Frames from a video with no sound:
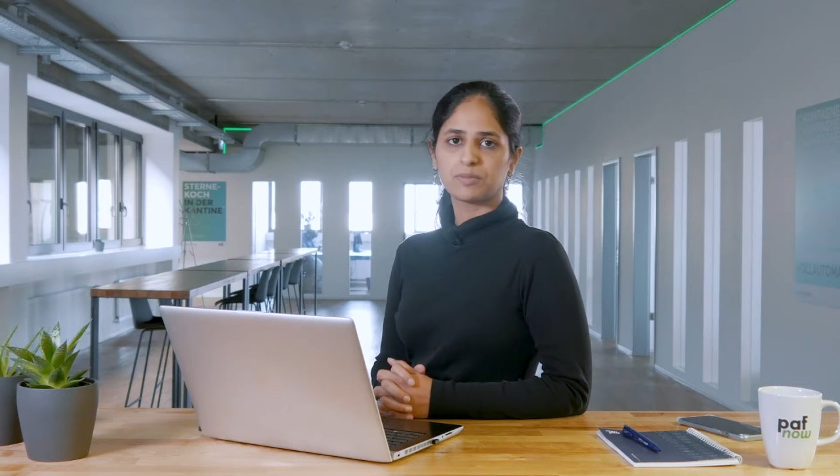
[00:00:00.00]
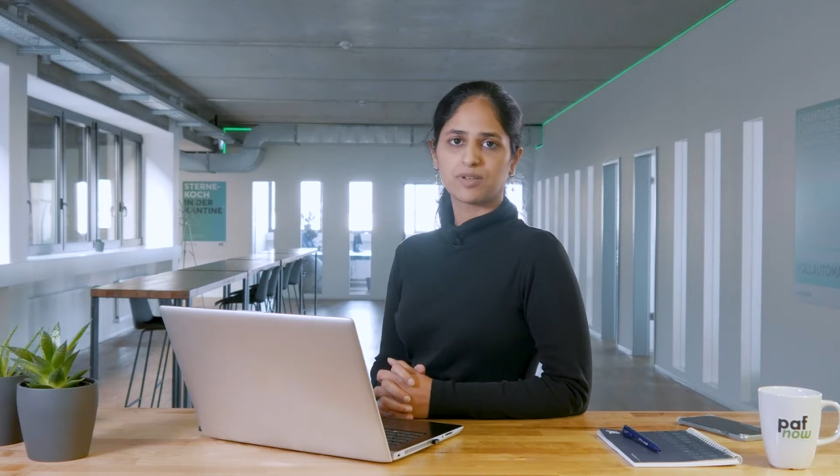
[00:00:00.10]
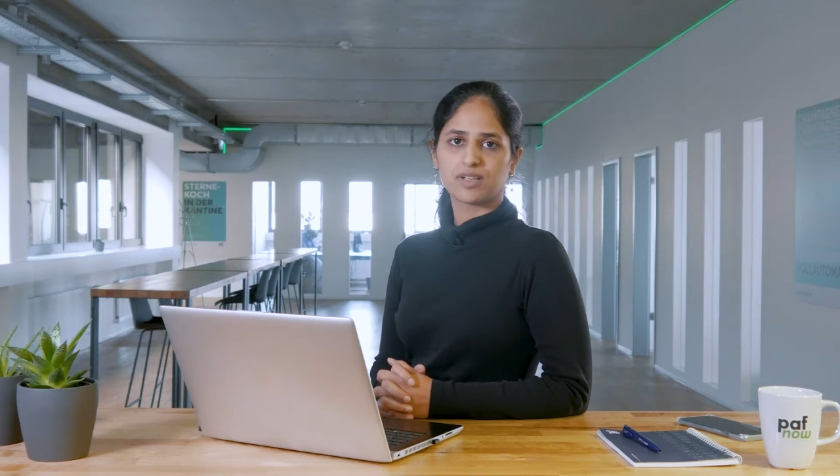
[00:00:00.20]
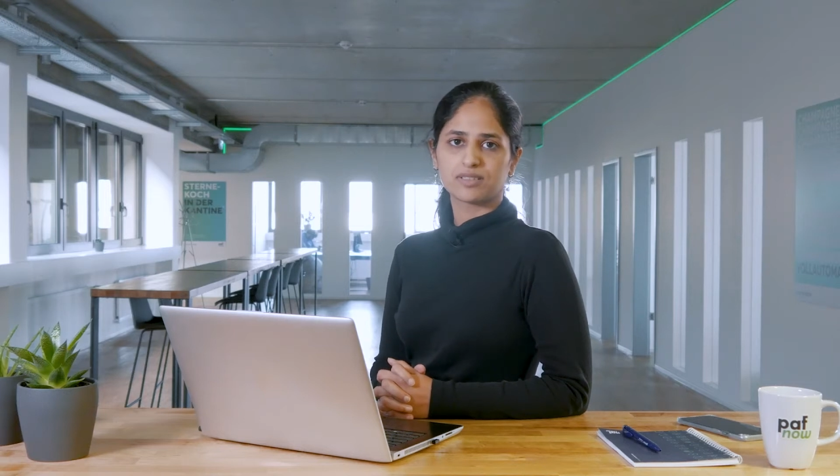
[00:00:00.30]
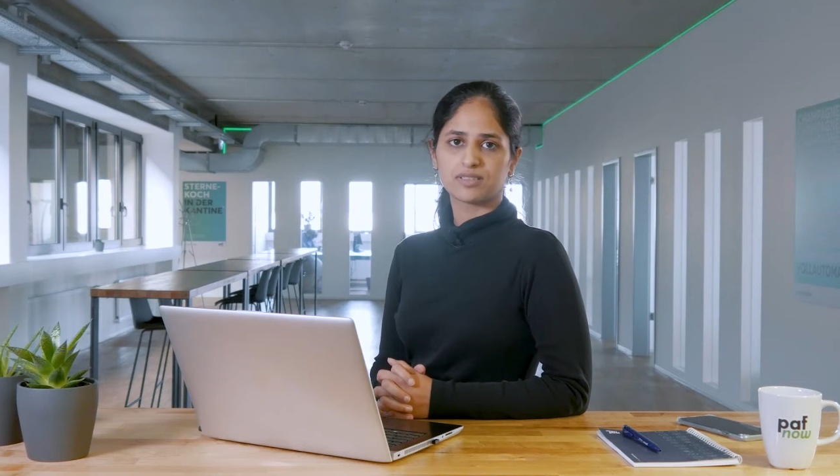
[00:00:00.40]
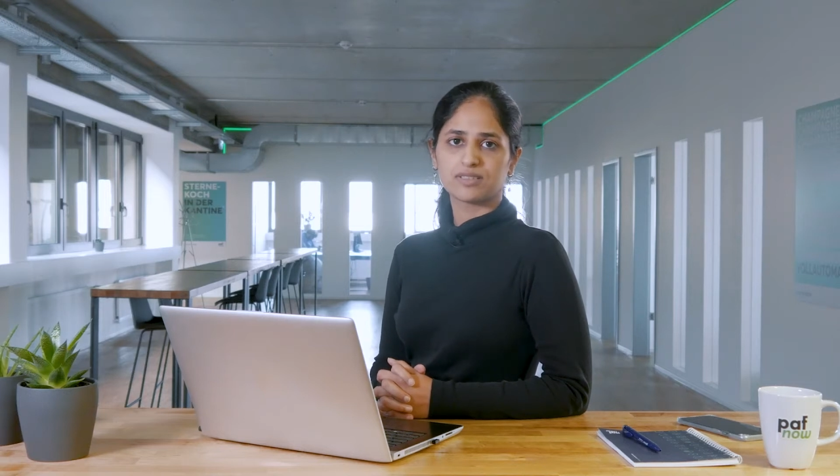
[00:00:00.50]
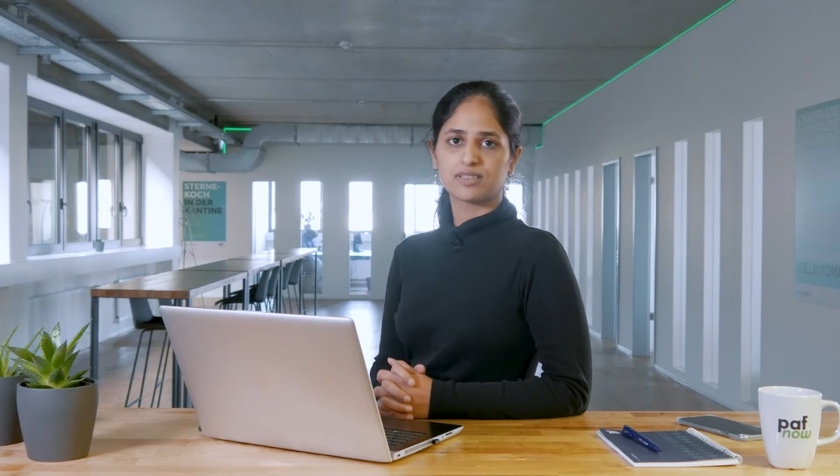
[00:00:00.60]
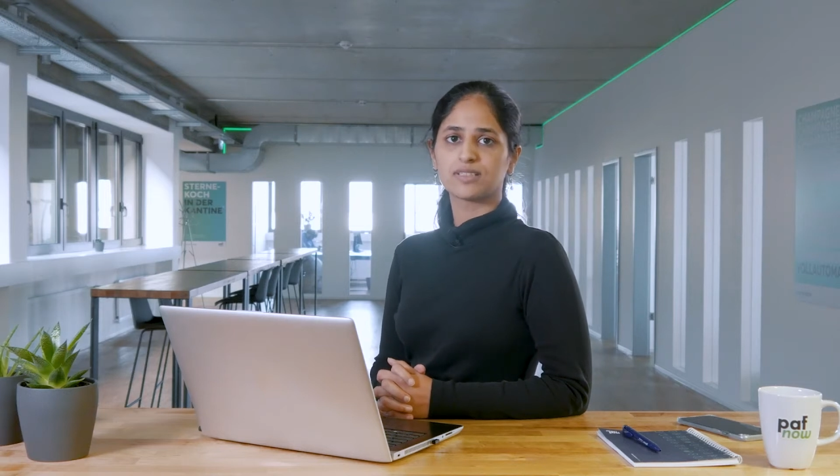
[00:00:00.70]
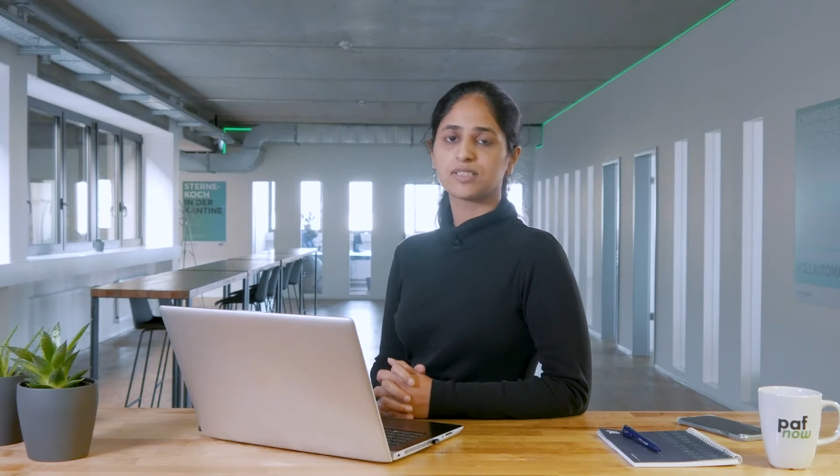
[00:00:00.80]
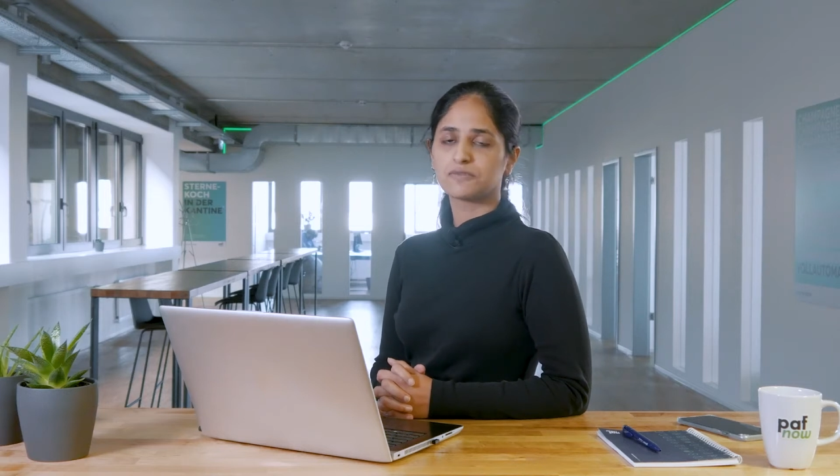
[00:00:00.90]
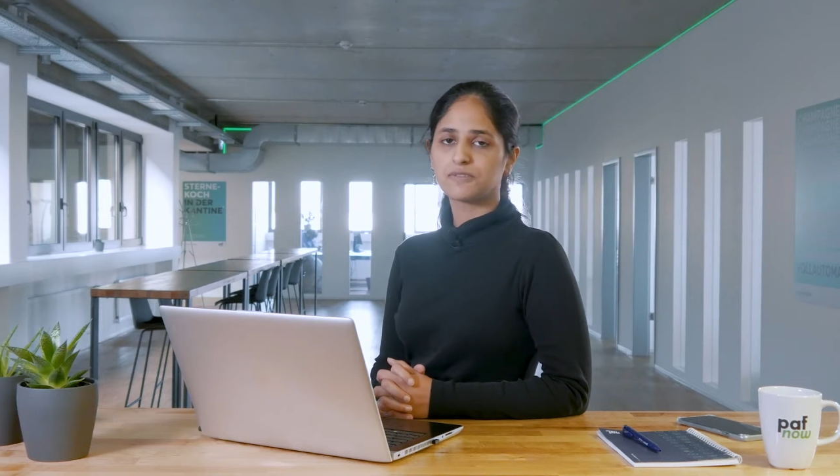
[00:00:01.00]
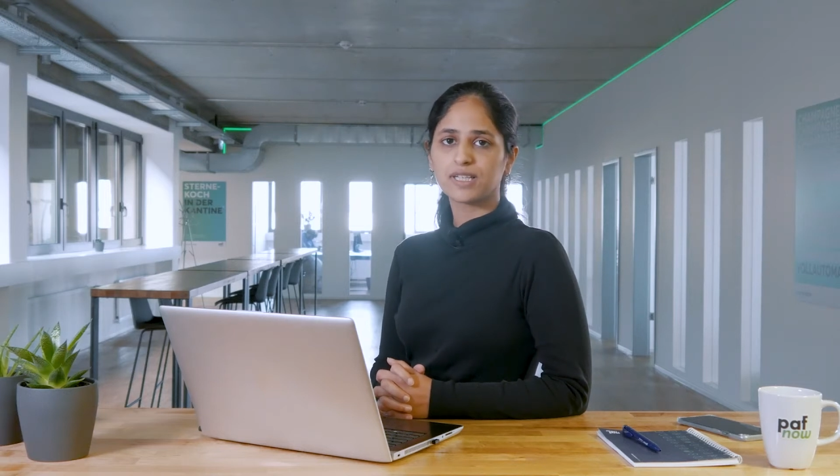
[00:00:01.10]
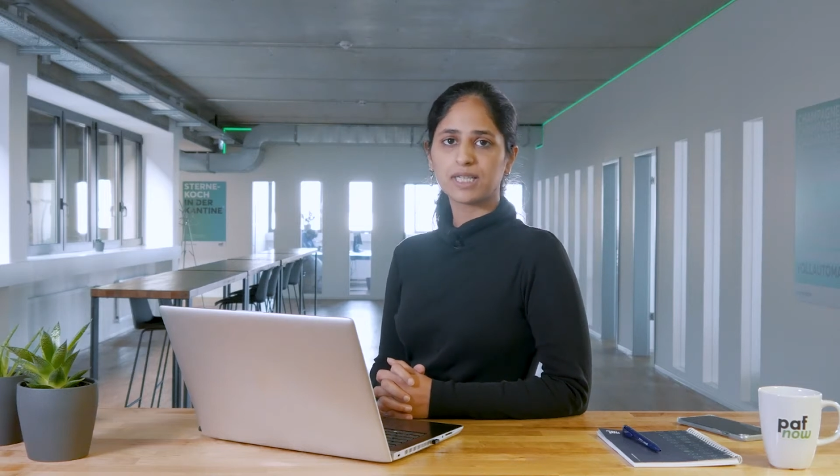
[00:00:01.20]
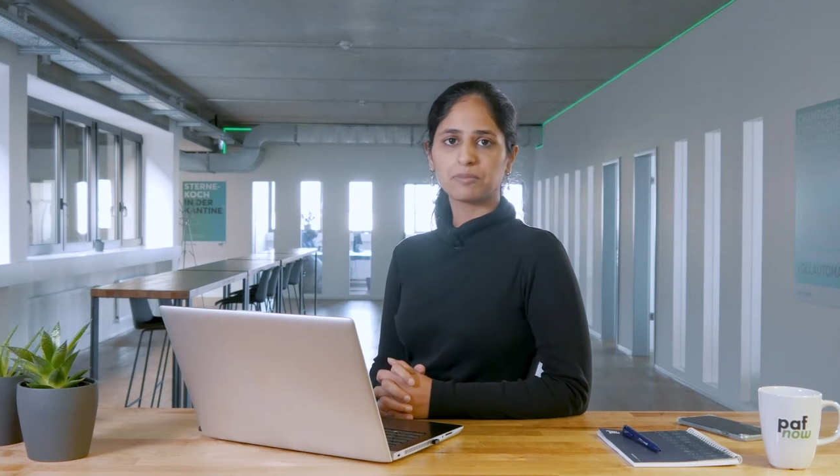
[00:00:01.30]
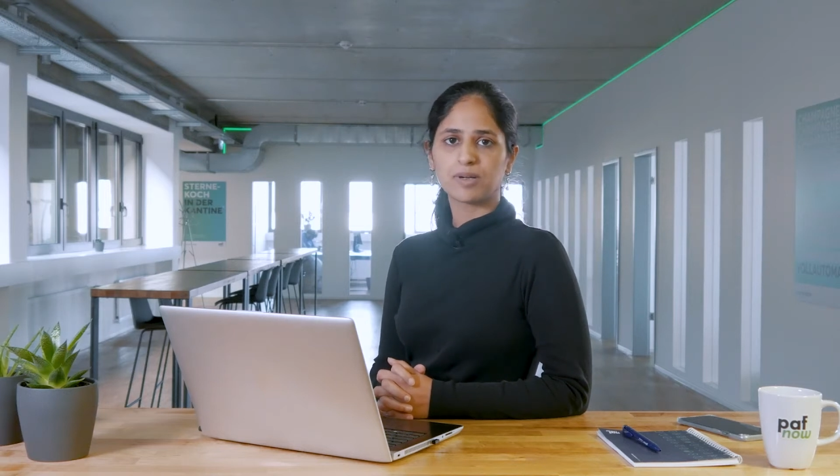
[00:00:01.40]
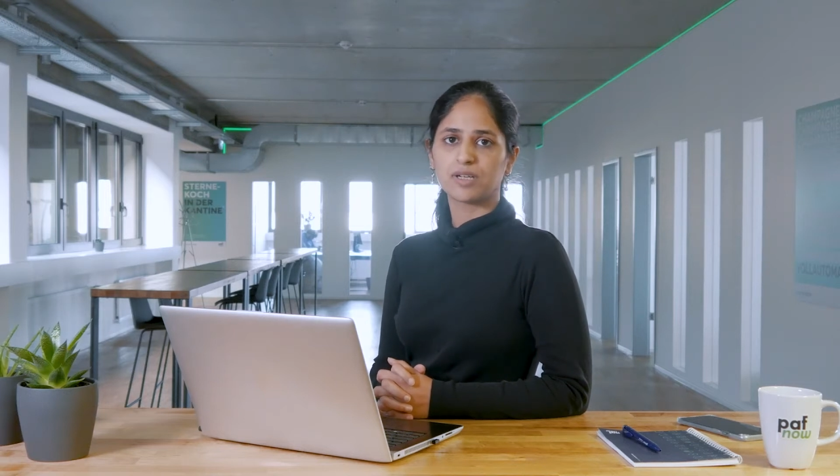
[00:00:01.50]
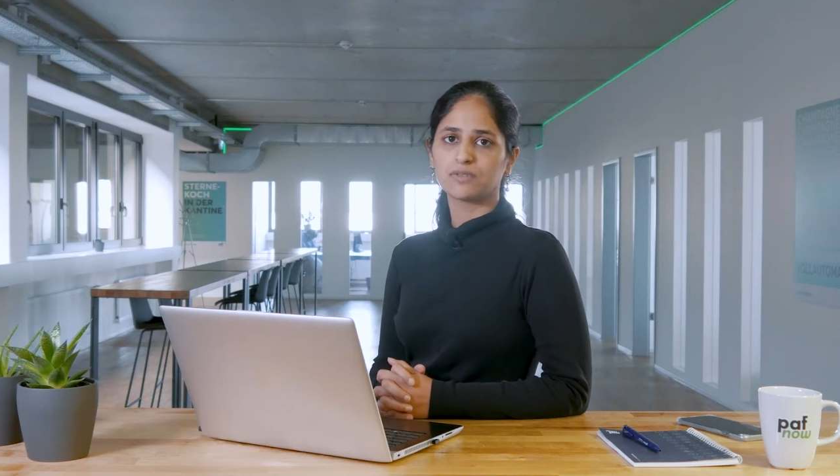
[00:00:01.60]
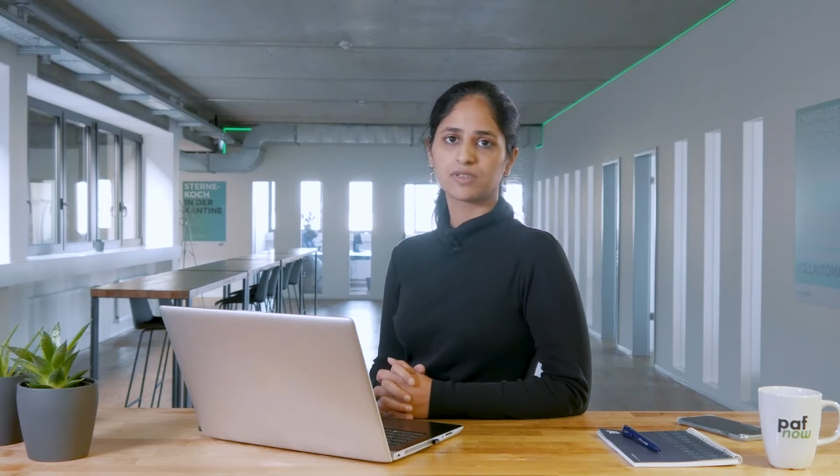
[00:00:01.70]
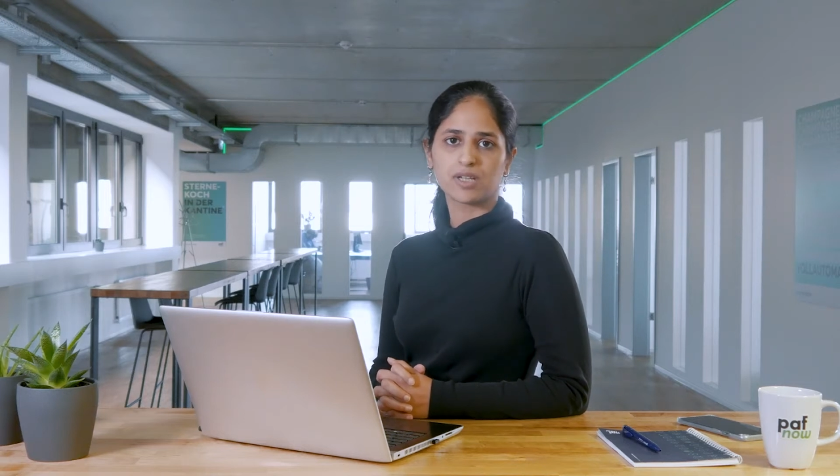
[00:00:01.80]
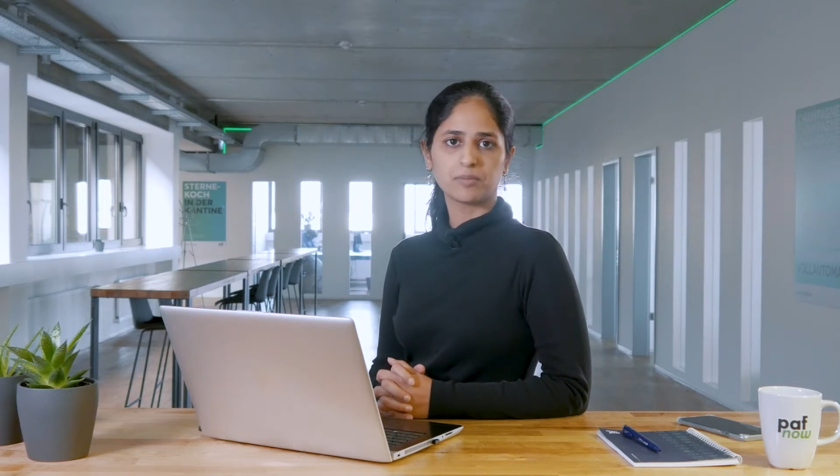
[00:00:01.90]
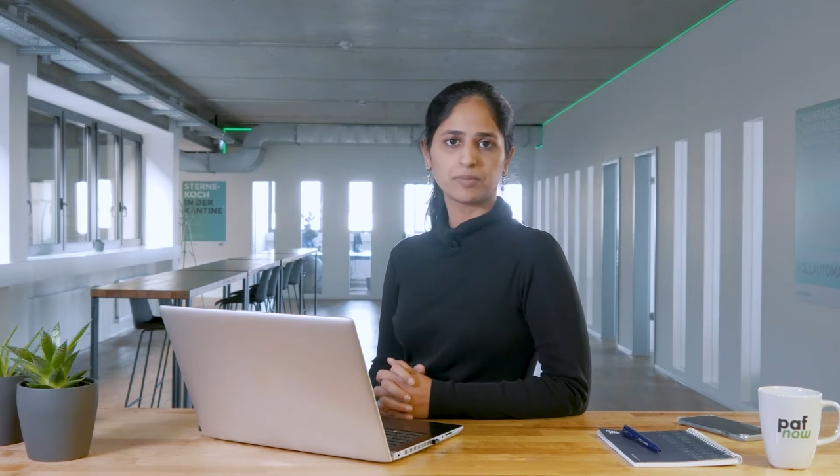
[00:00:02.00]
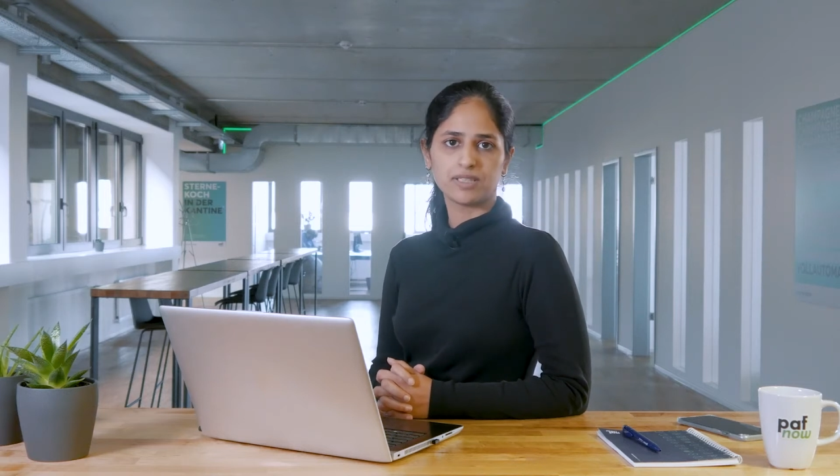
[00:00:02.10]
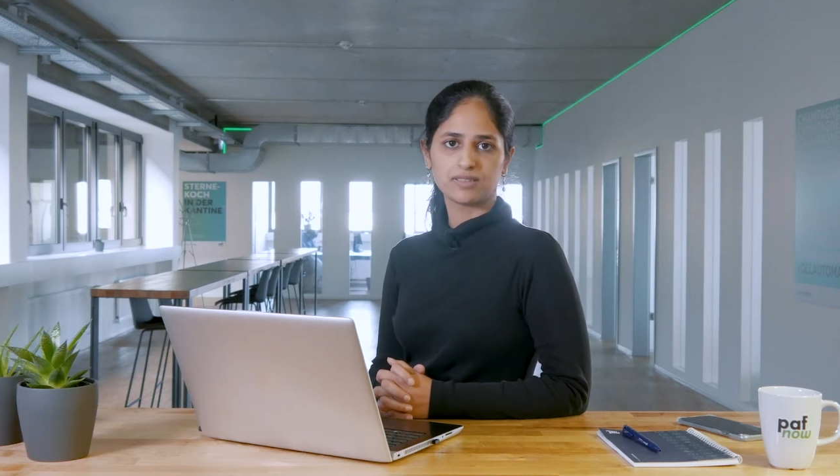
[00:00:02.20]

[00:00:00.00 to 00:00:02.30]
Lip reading: process is a defining part of a company's